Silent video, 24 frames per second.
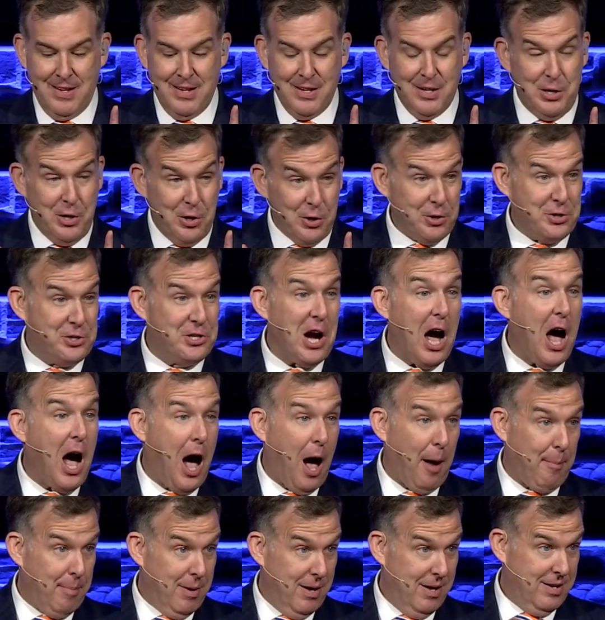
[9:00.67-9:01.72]
your
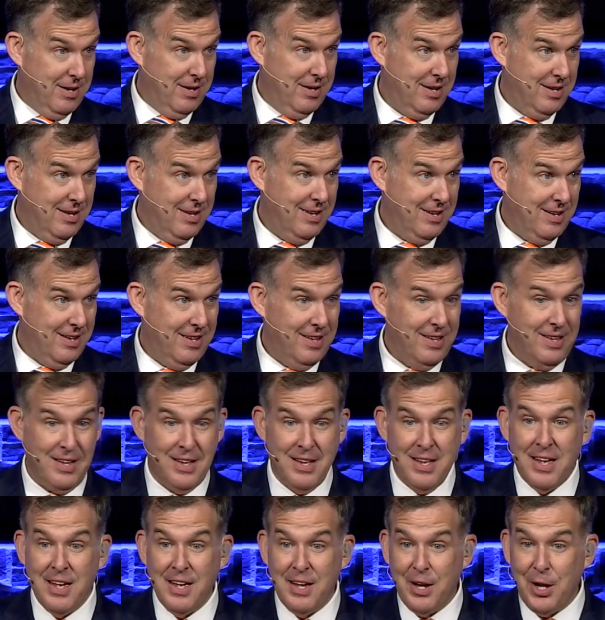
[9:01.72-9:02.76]
job,
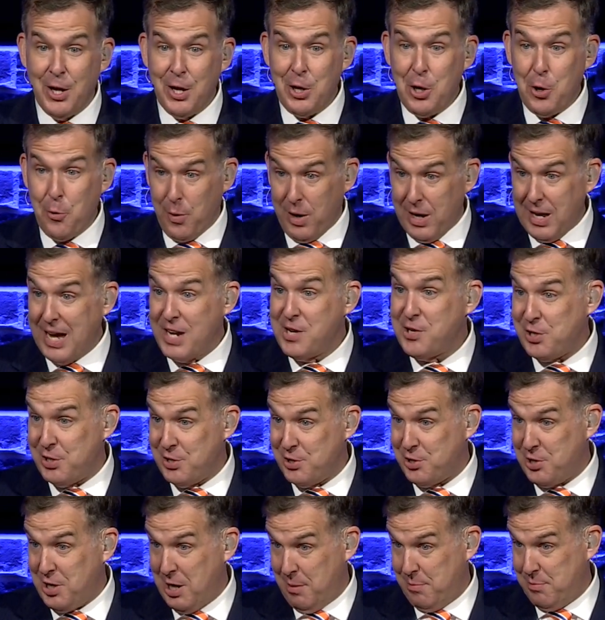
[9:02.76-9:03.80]
your
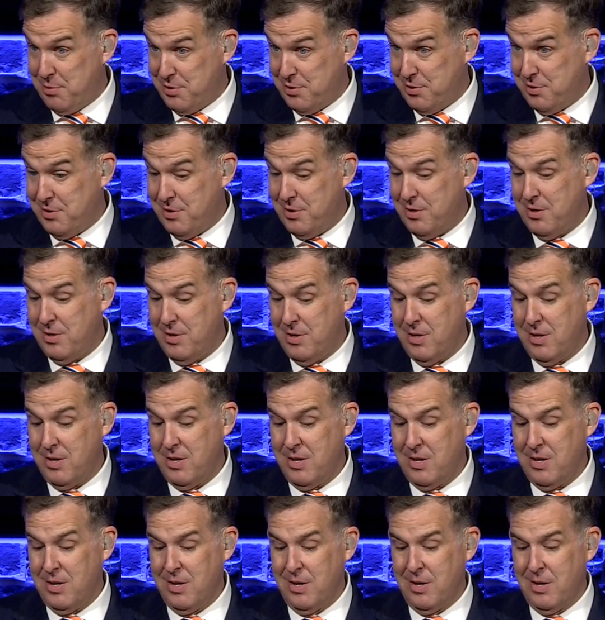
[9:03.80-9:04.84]
relationships.
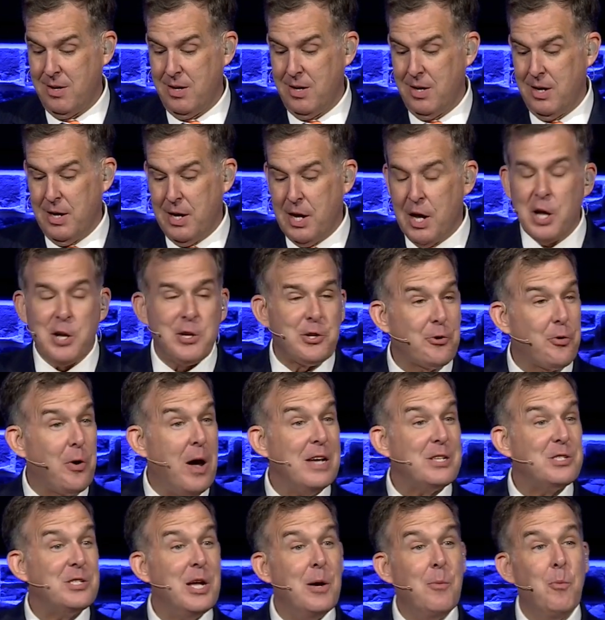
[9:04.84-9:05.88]

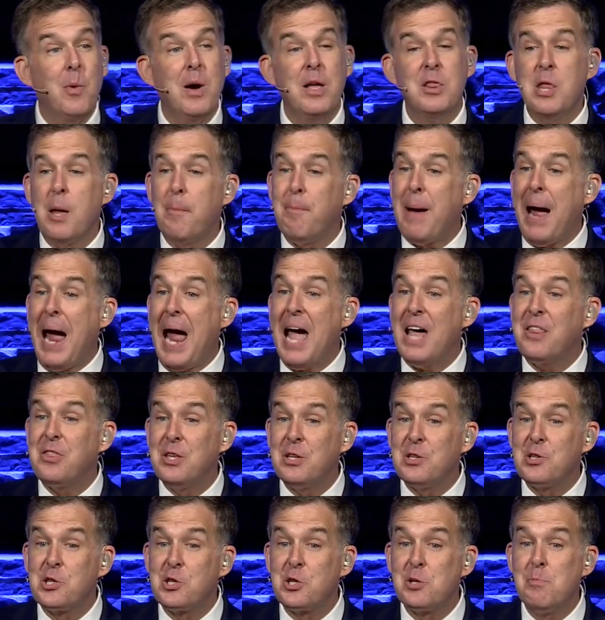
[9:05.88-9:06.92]
Trust Him when the path
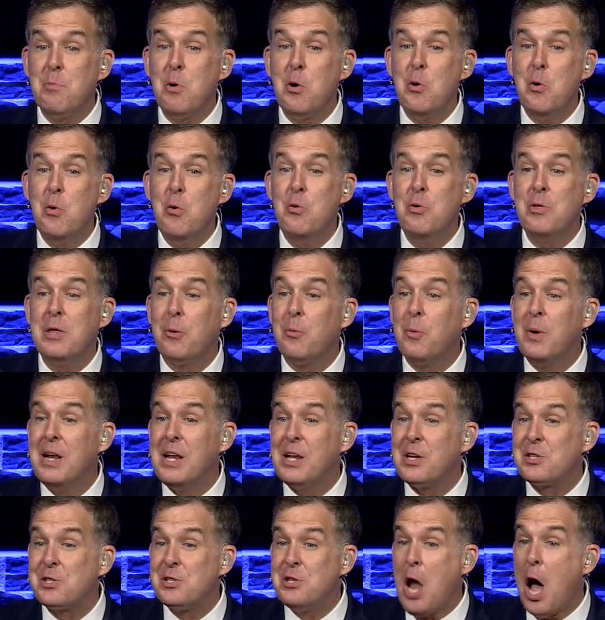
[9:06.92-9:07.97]
is smooth and when
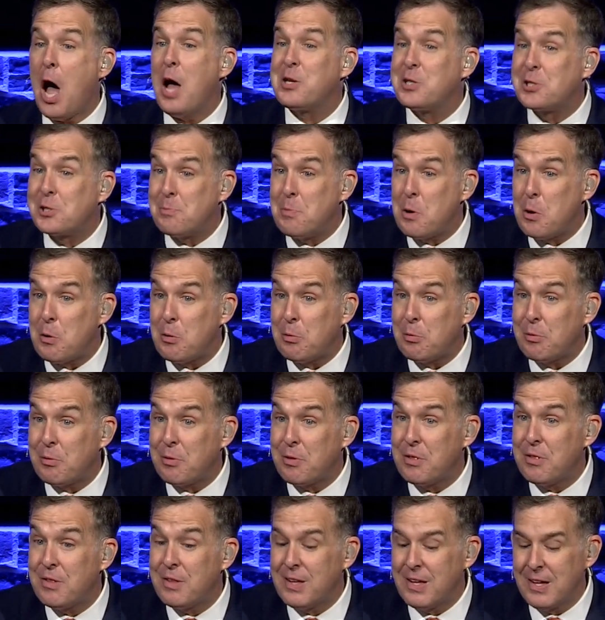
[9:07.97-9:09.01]
it's not smooth.
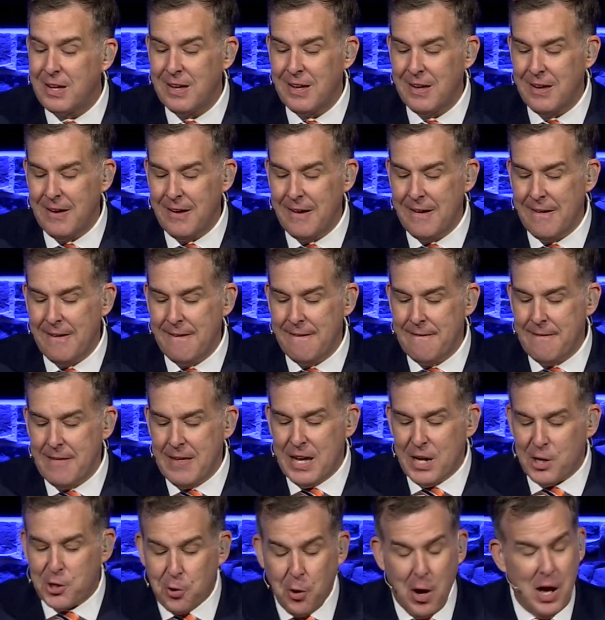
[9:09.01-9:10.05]

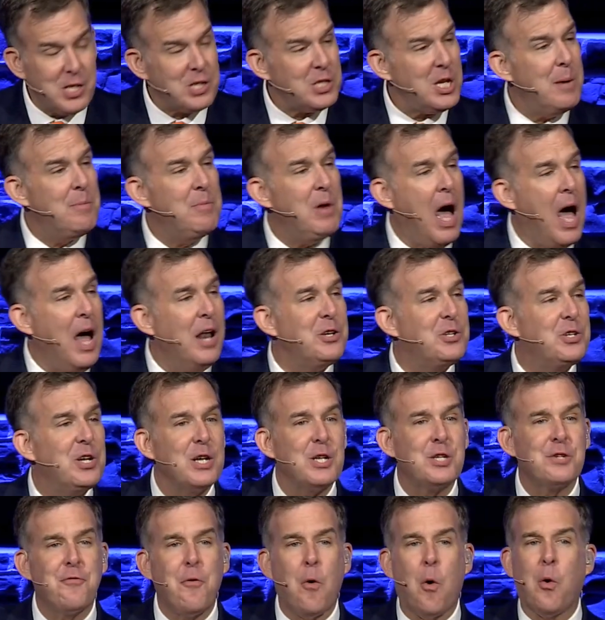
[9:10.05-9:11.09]
Trust Him not
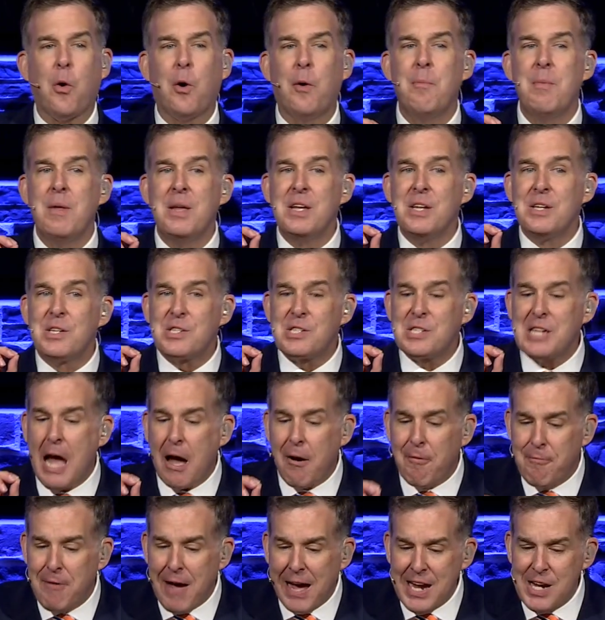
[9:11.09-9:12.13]
just for
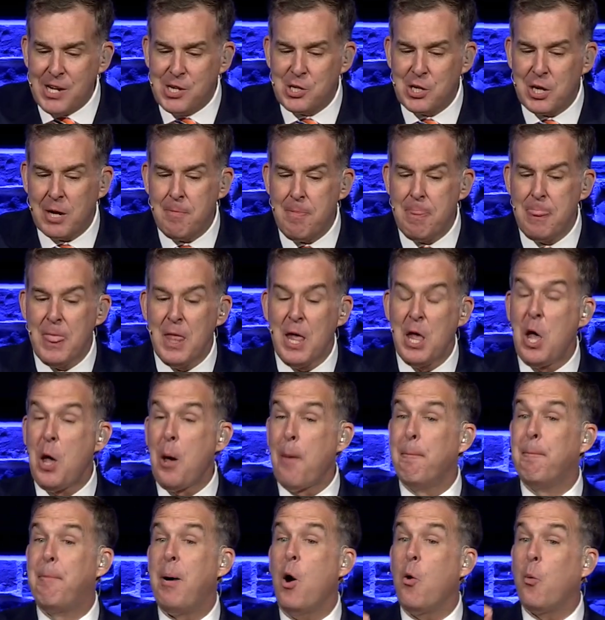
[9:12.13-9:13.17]
salvation,
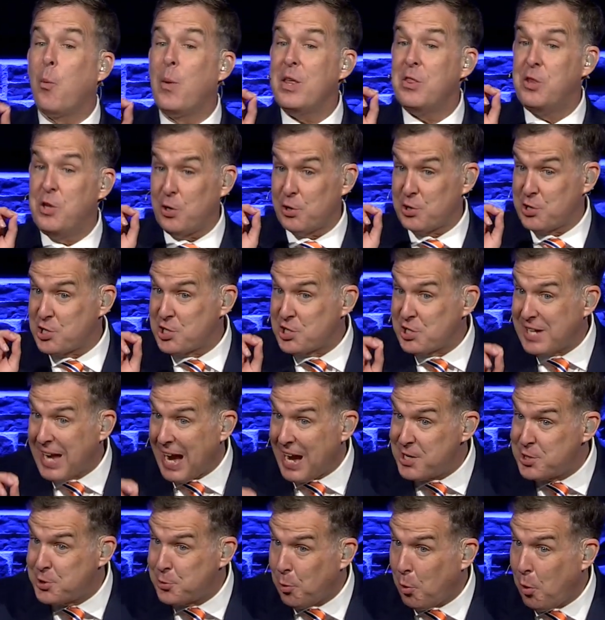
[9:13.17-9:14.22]
but with your
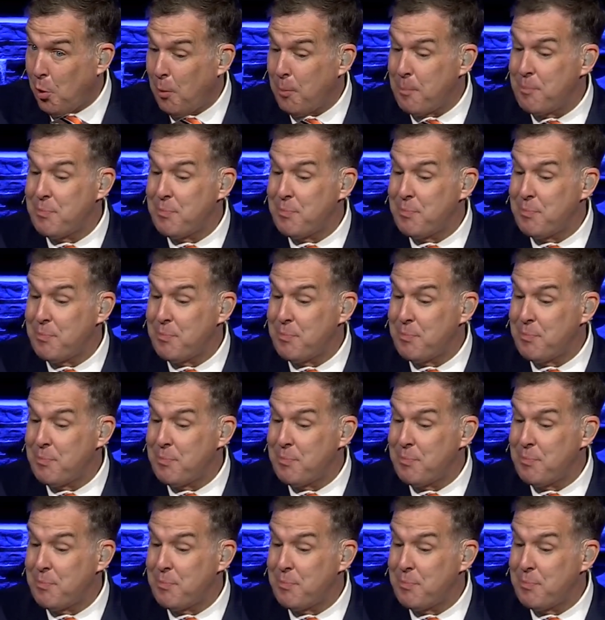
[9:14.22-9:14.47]
schedule,